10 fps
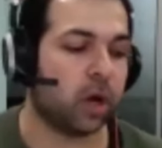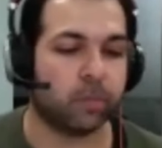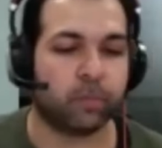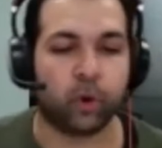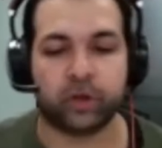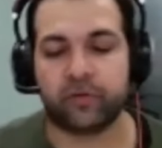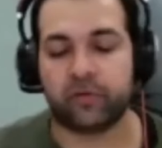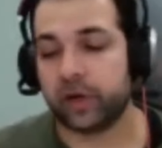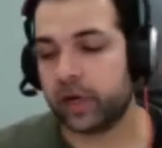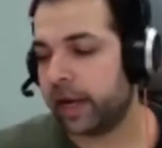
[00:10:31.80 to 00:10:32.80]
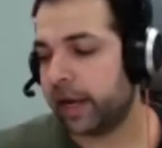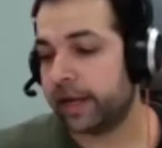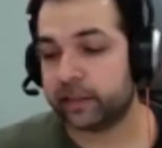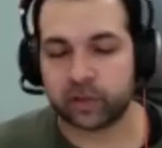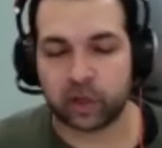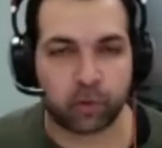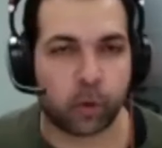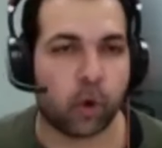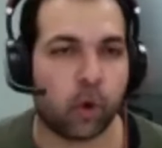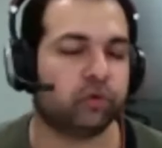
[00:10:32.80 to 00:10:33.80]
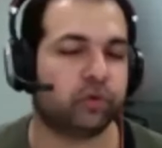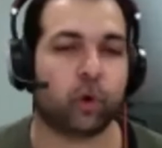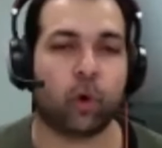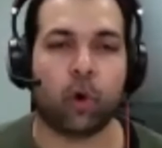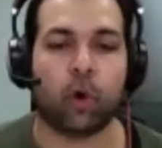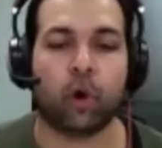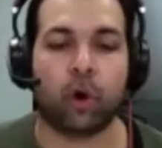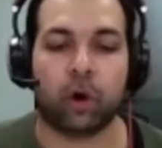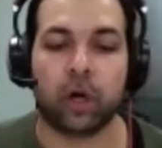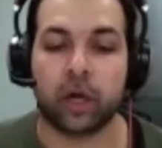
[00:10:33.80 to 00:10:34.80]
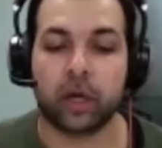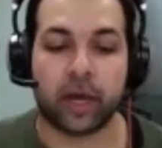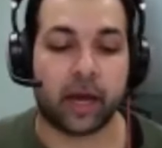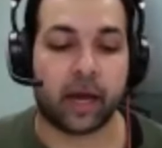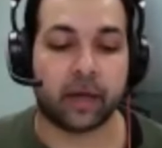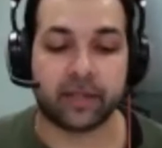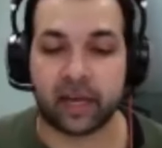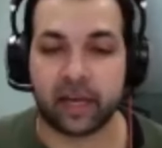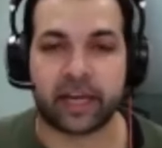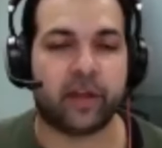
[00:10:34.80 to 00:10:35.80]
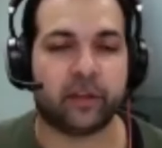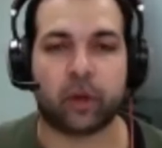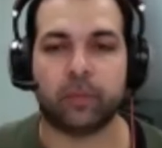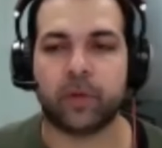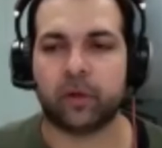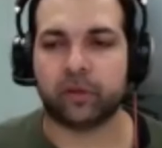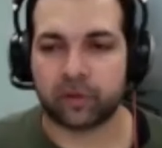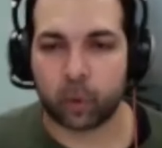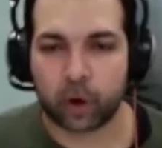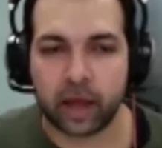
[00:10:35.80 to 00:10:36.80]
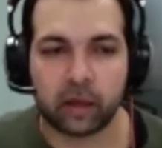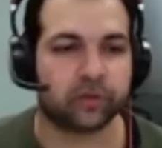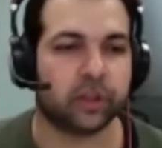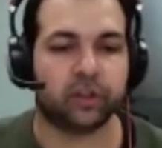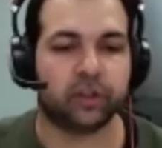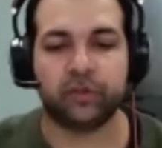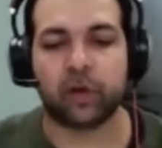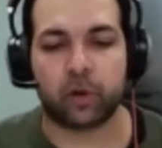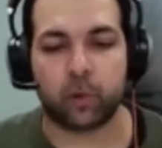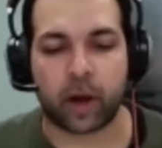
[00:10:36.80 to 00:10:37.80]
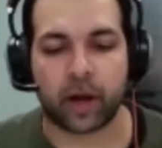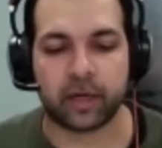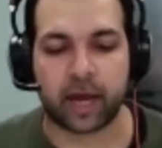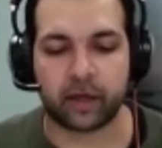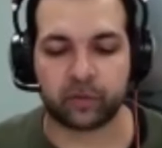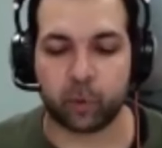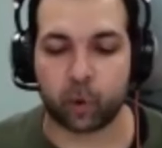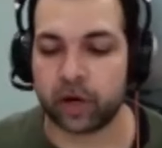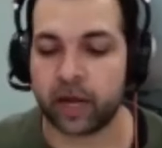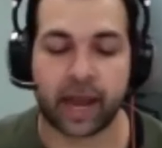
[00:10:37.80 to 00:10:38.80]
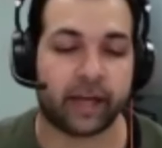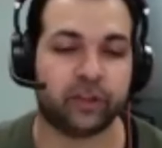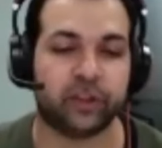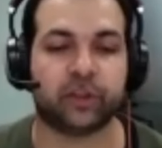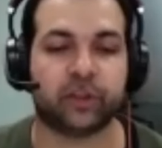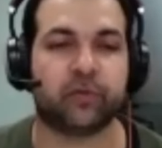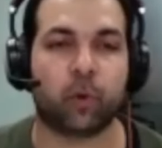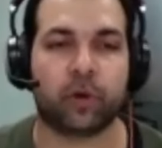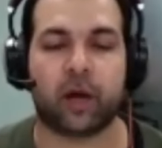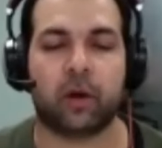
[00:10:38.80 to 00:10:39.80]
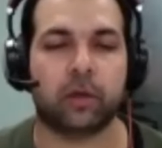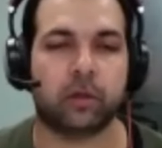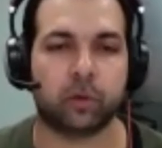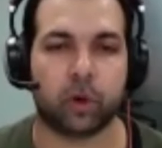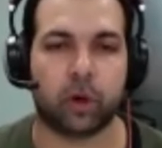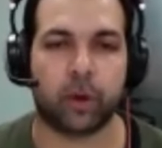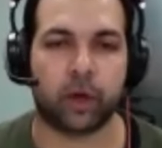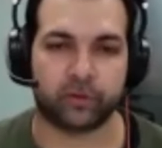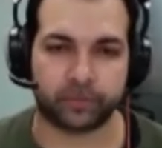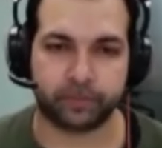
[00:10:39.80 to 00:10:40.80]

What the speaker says: pull different Excel reports or delegate that job down to someone else. She's got a ready dashboard and she can just forward that on to her boss.